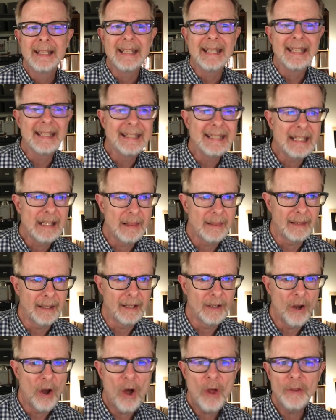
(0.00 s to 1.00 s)

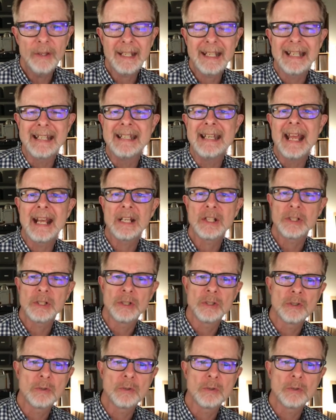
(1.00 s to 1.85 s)
anything. All the connections